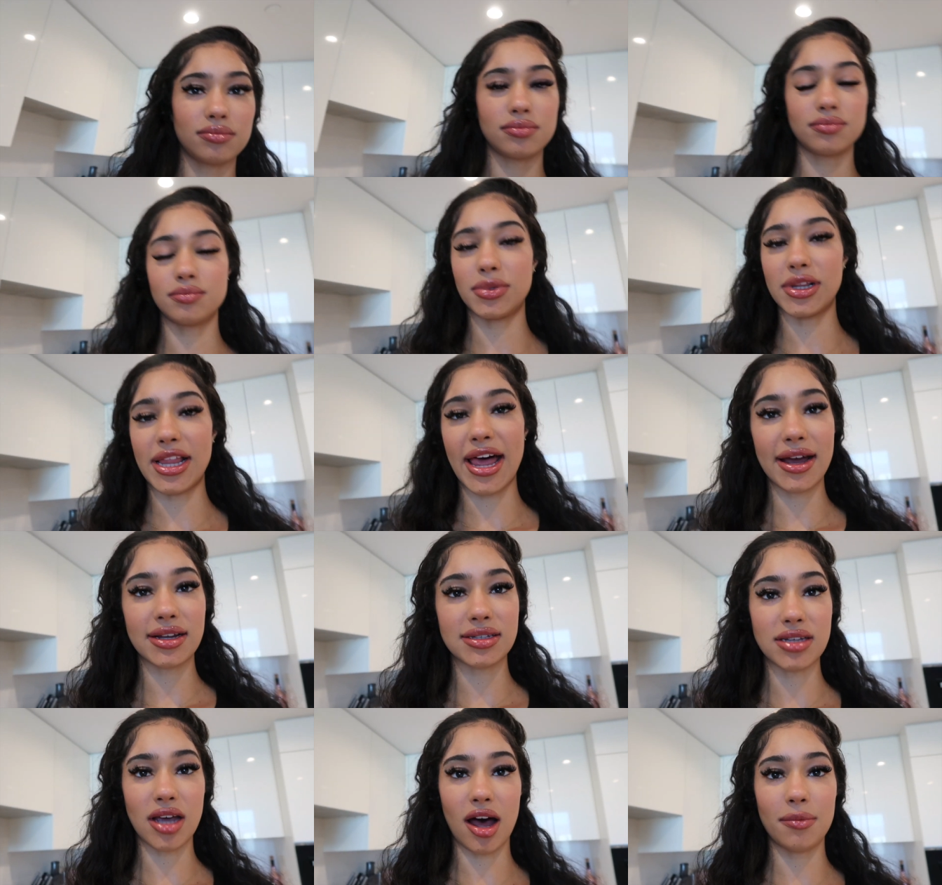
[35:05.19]

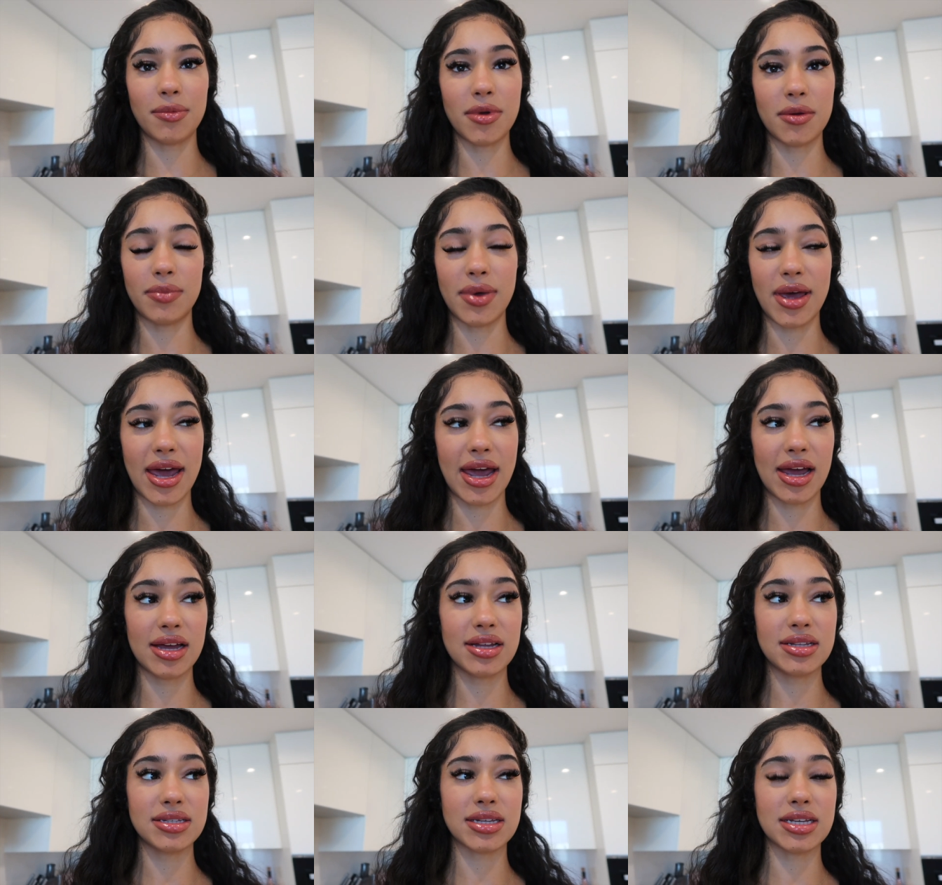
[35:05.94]
black top and
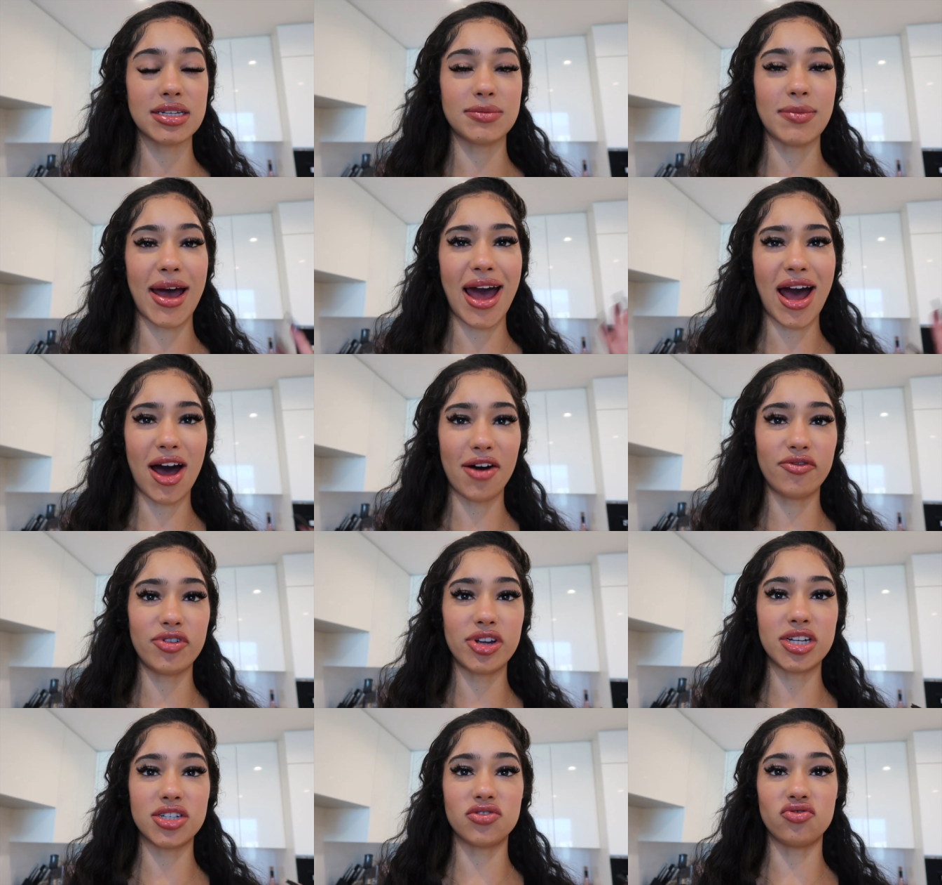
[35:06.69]
pants because my
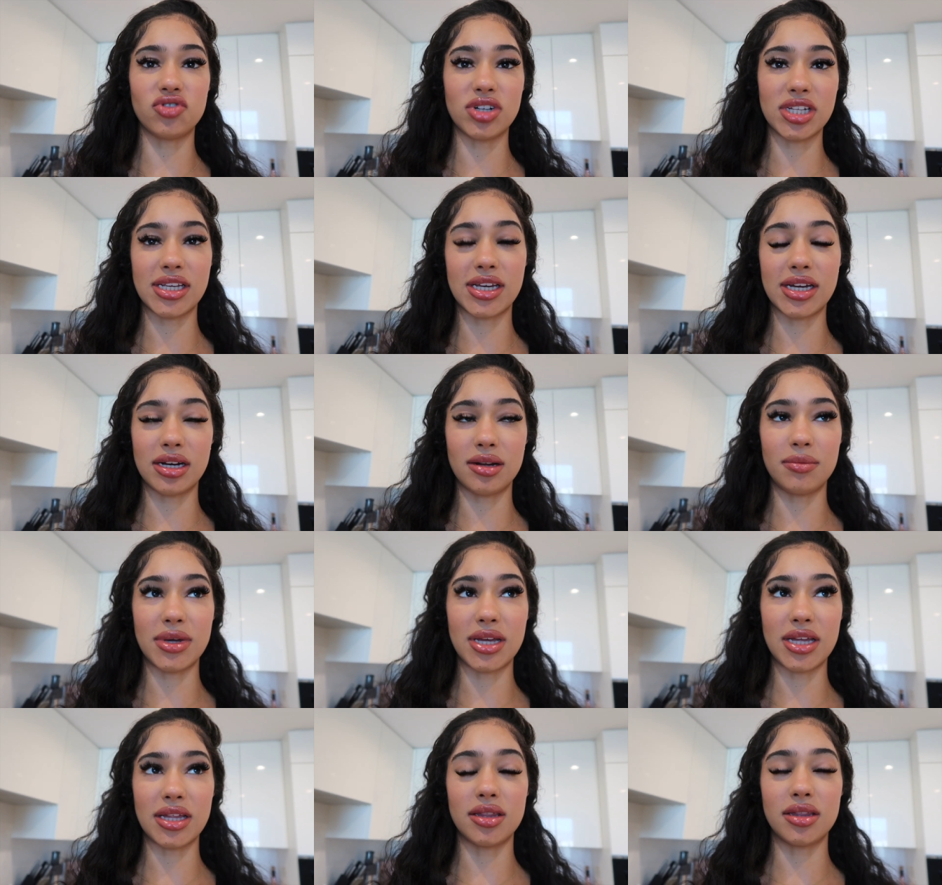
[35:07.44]
outfit is really going to
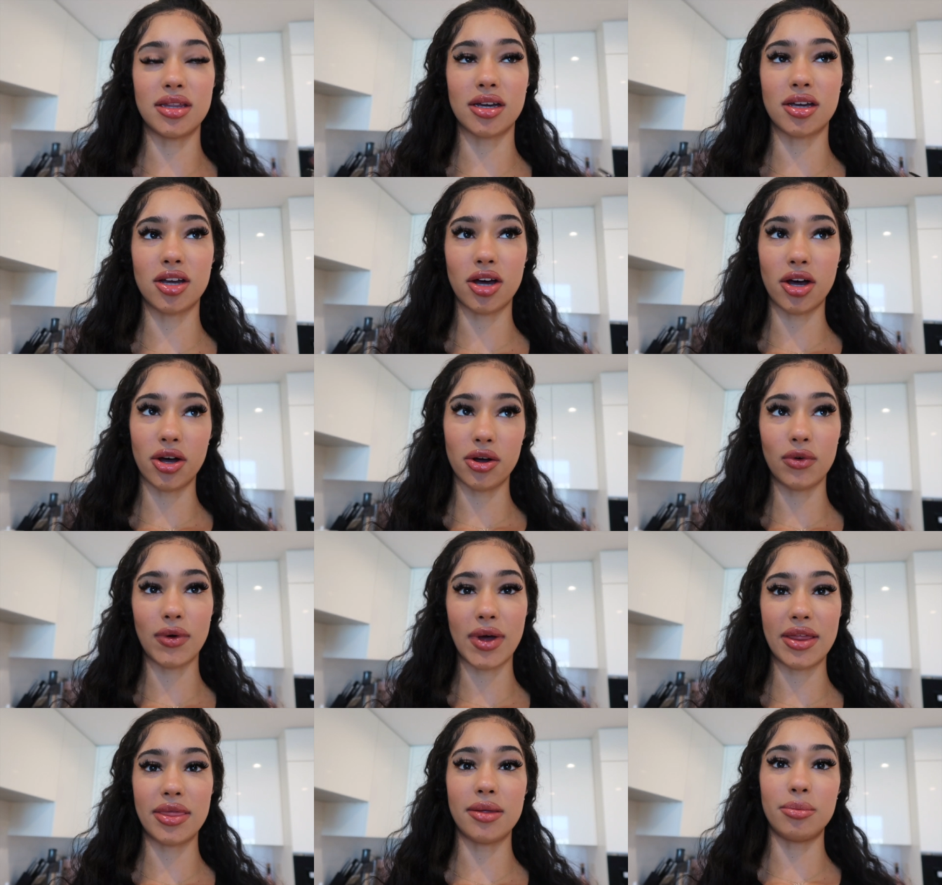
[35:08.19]
be the
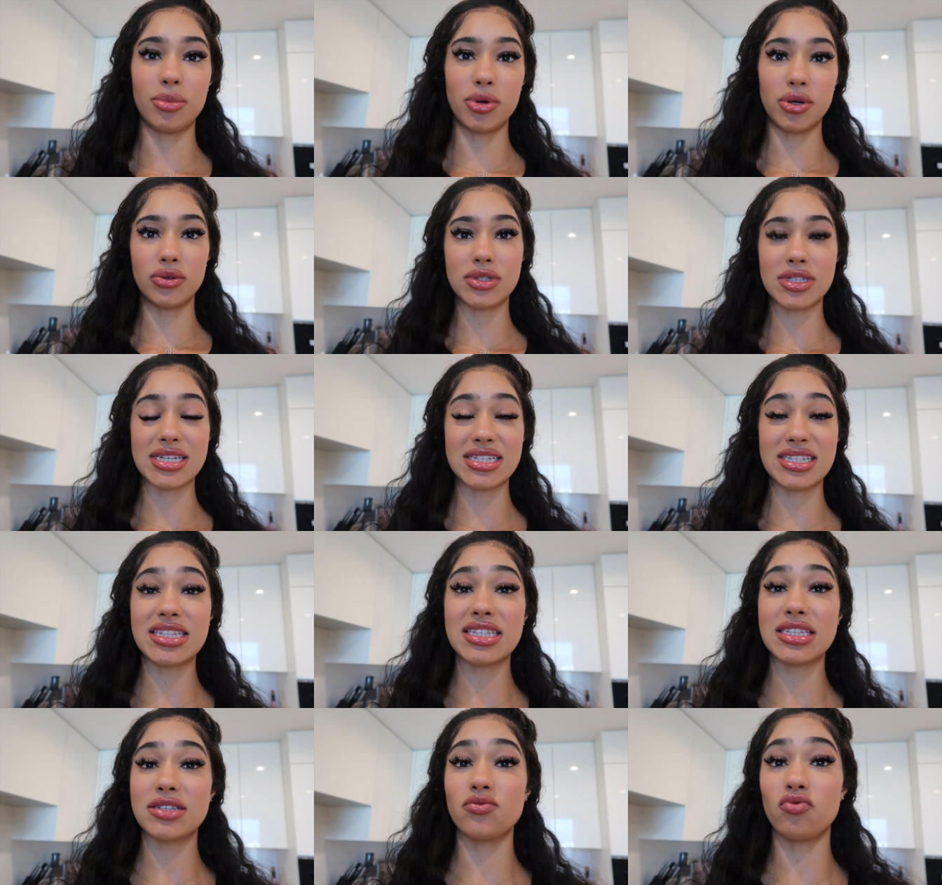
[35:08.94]
coat and the boots because
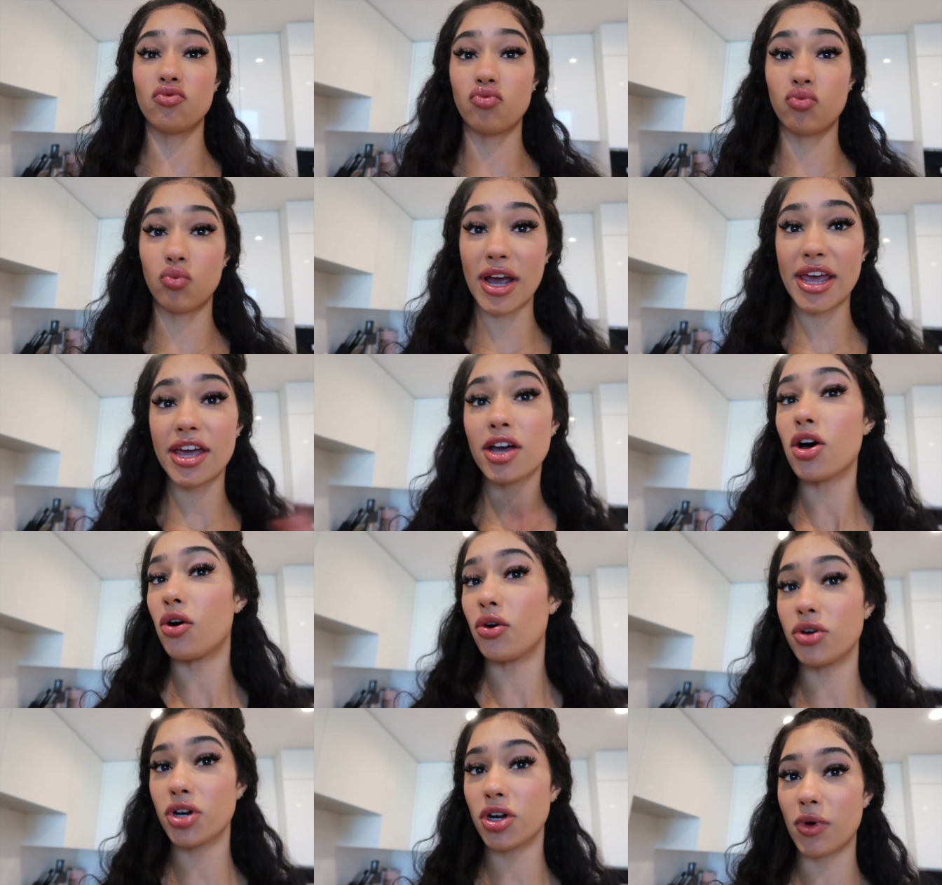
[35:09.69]
it's way
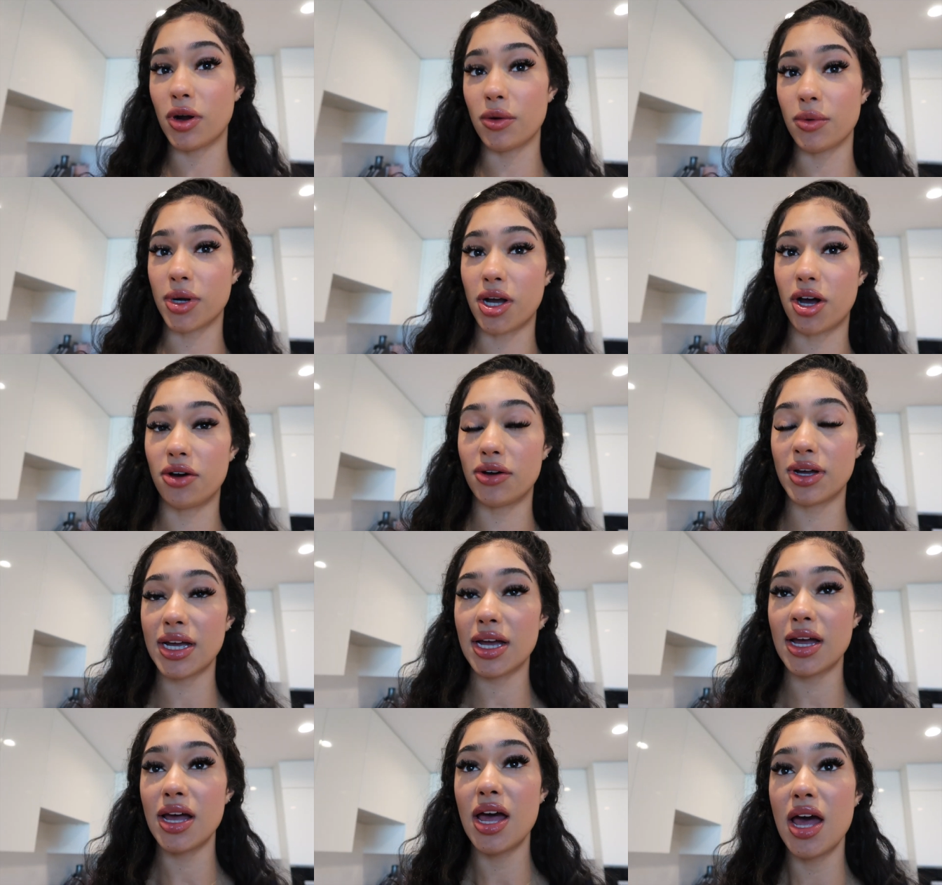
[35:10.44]
colder where we're
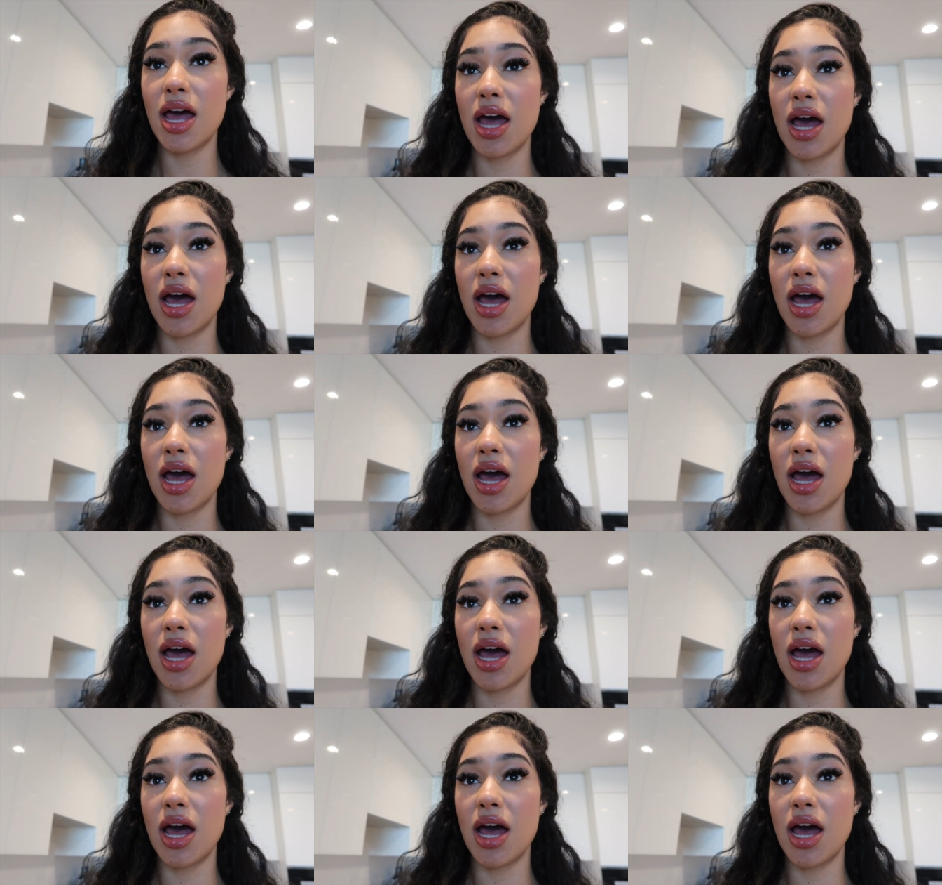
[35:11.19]
going